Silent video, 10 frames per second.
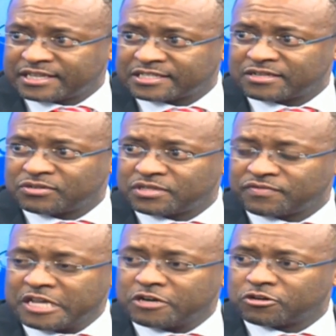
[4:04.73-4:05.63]
the
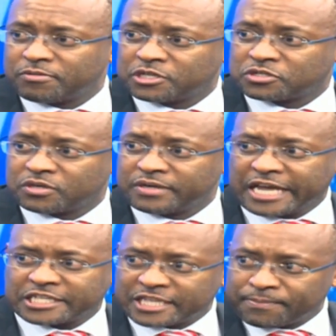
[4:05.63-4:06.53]
exclusive economic zone,
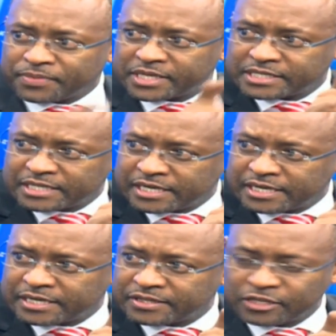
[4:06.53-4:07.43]
except that
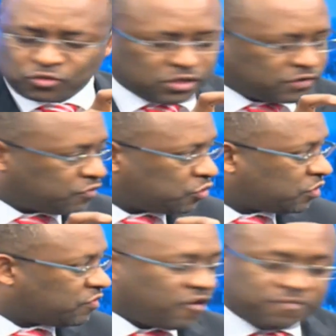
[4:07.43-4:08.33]
I think
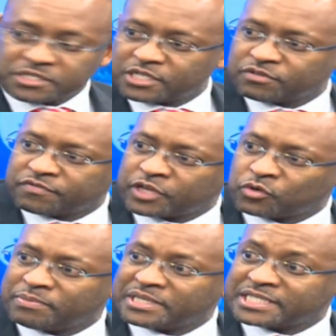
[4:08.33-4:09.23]
24-25% of
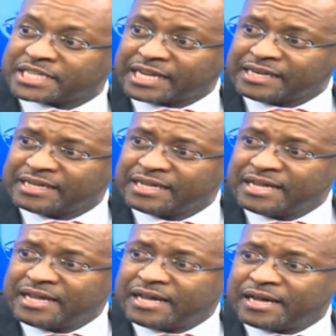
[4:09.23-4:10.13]
that will be taken.
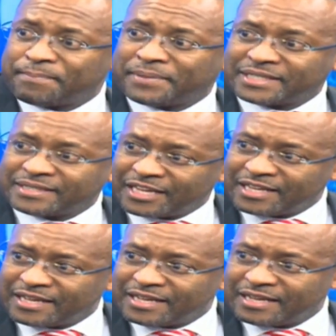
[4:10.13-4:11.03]
But
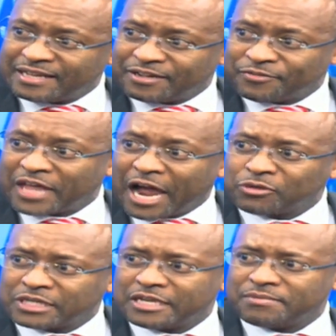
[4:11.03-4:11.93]
on the
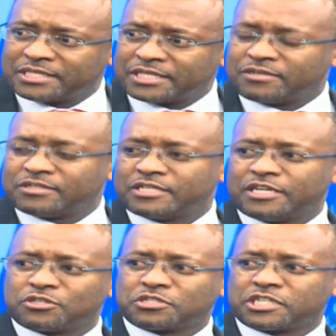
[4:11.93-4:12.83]
outer limits, the
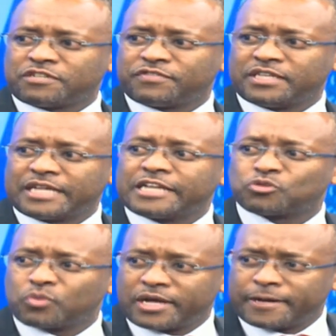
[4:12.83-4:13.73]
continental shelf, then
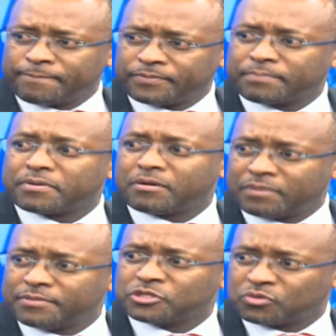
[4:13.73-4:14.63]
that's where the
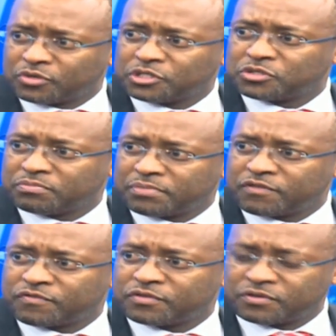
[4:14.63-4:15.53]
problem is going to
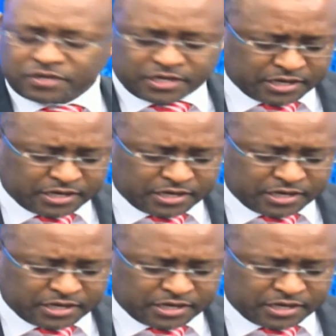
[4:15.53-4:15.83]
be for